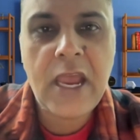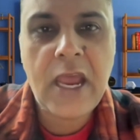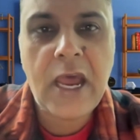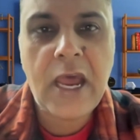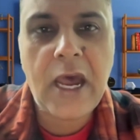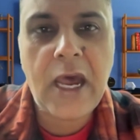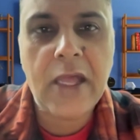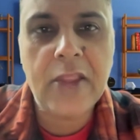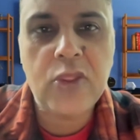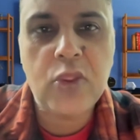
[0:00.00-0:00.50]

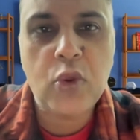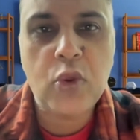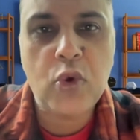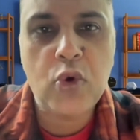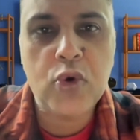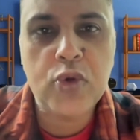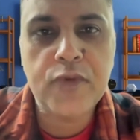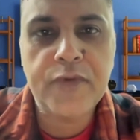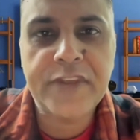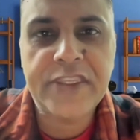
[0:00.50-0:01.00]
are
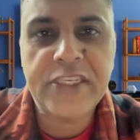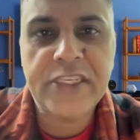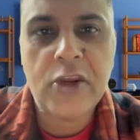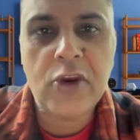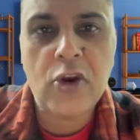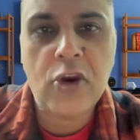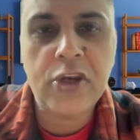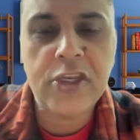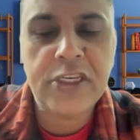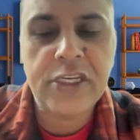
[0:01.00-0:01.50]
those which are
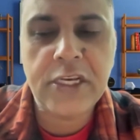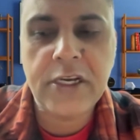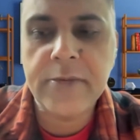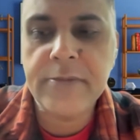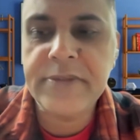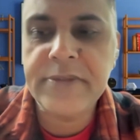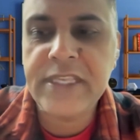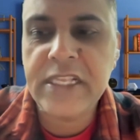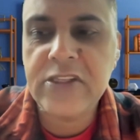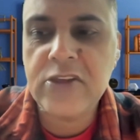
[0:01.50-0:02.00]
not
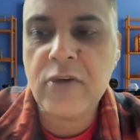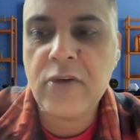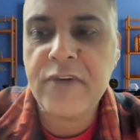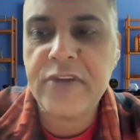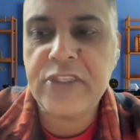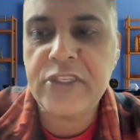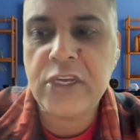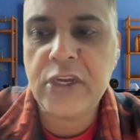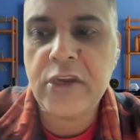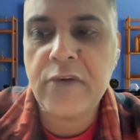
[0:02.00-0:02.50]
germ cells or
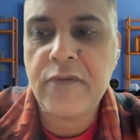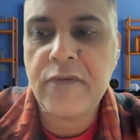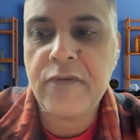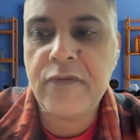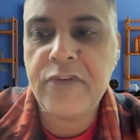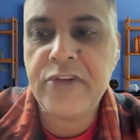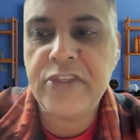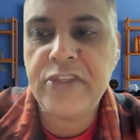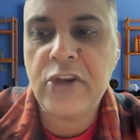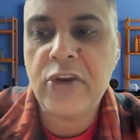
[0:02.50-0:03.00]
which
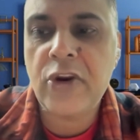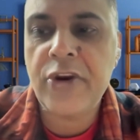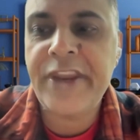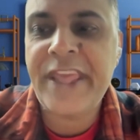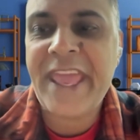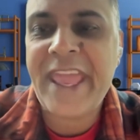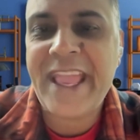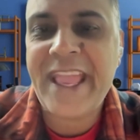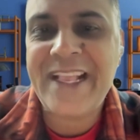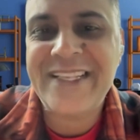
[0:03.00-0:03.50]
are not
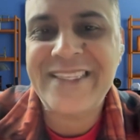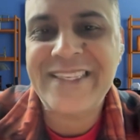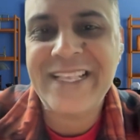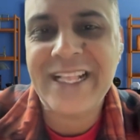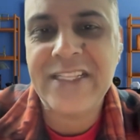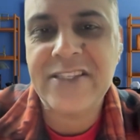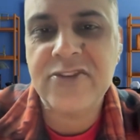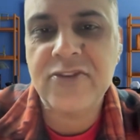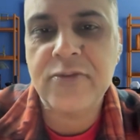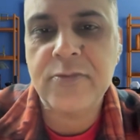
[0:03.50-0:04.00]
egg cells.